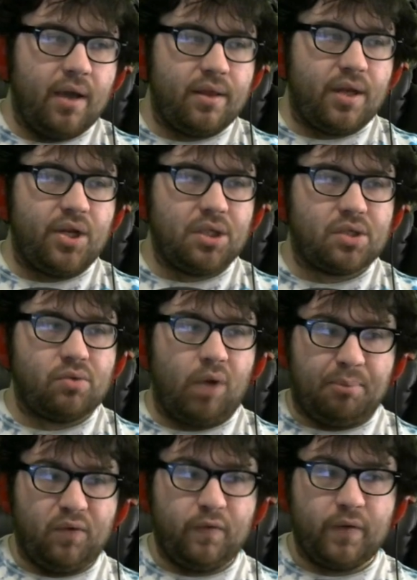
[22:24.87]
Then you can
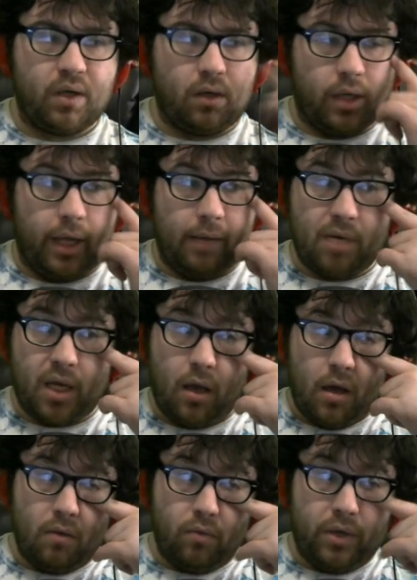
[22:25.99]
swap over to Calamity
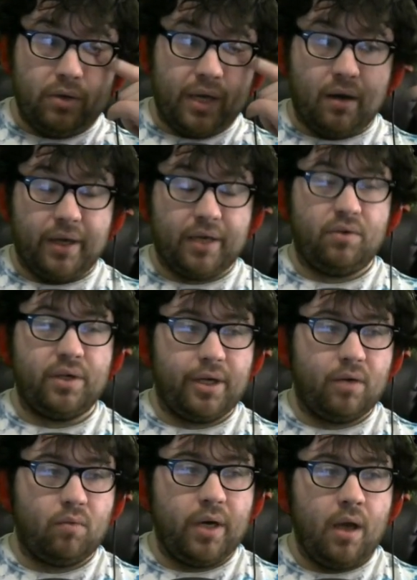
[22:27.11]
when you get like a really
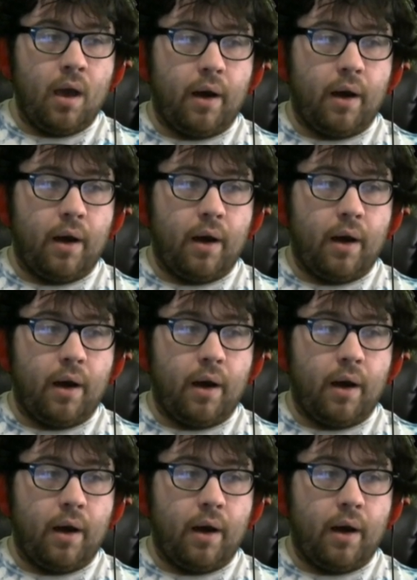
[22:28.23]
good one.